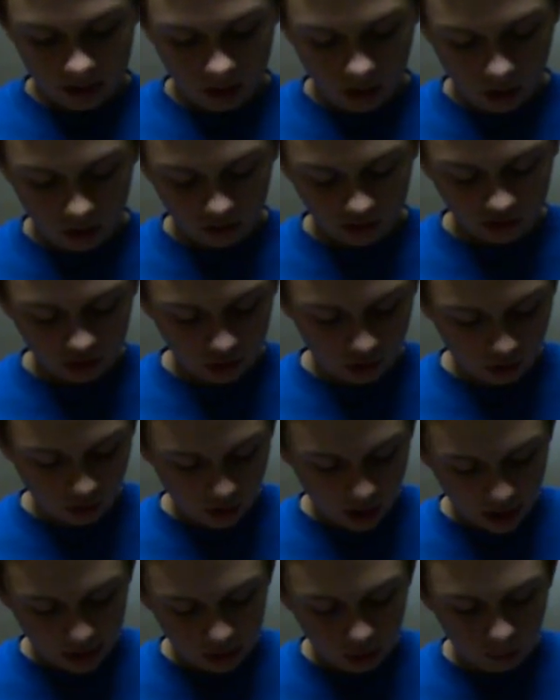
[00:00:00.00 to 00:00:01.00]
Also,
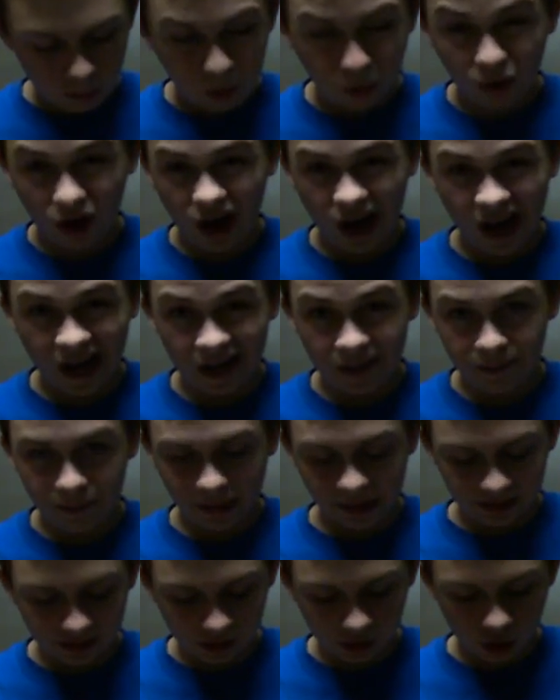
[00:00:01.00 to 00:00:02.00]
I know Prime
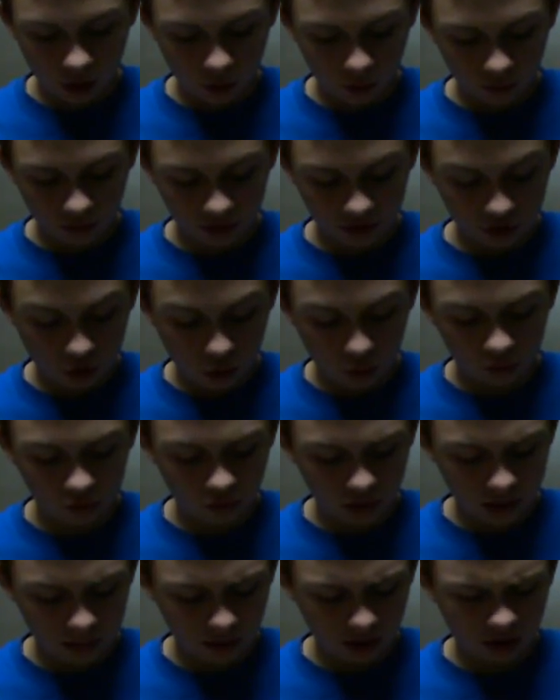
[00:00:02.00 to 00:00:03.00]
makes lowers, Colt
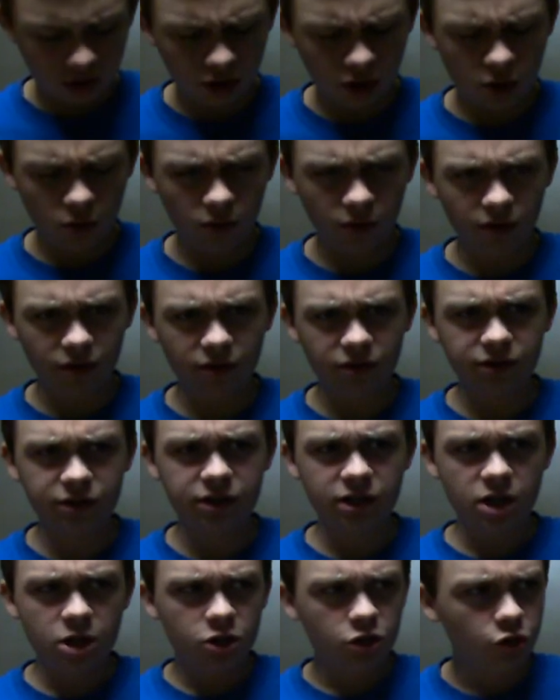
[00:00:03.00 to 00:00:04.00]
trademark lowers,
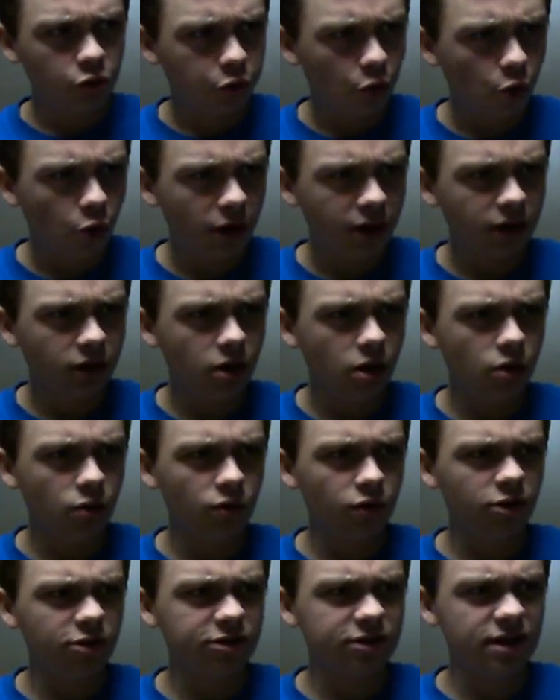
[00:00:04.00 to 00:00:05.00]
Troy
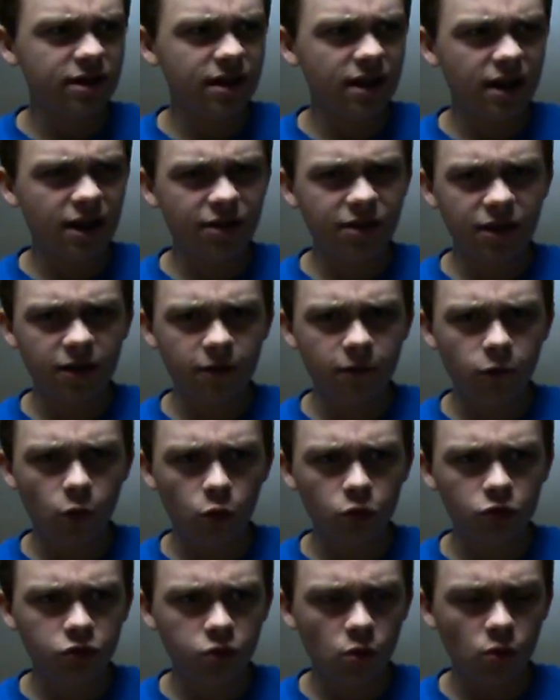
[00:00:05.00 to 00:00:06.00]
lowers, and then I think
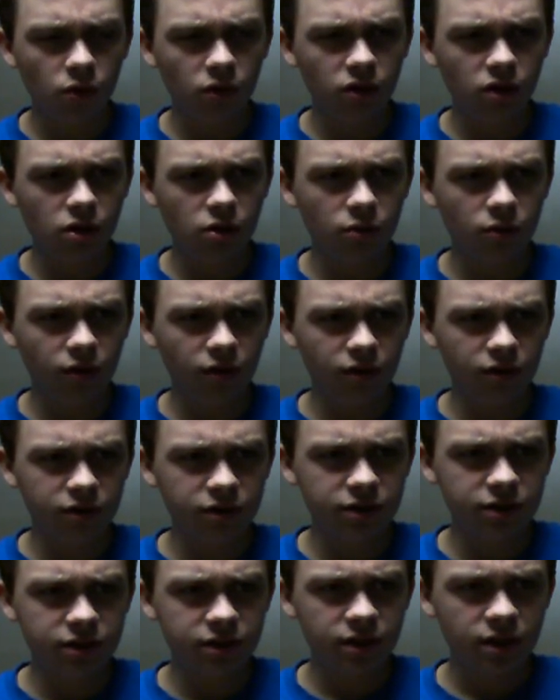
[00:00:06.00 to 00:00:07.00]
Voltor
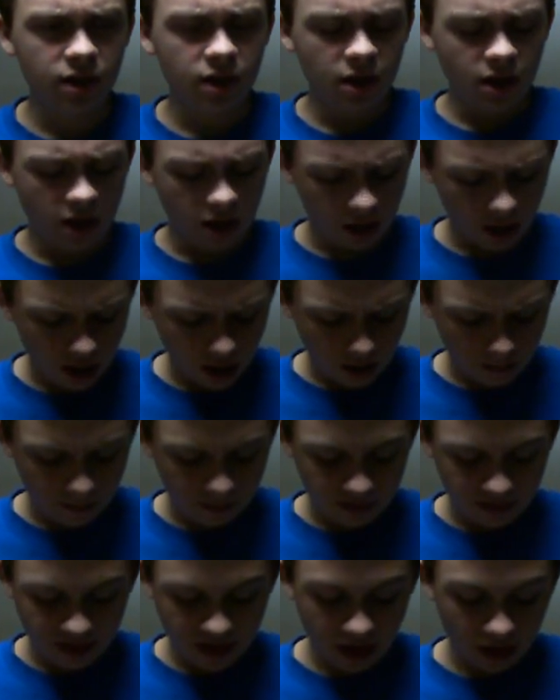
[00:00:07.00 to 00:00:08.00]
lowers,
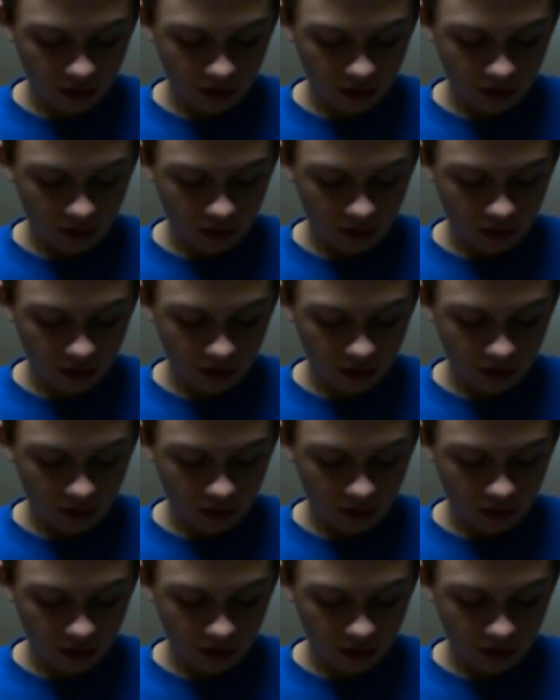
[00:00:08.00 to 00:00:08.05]
but they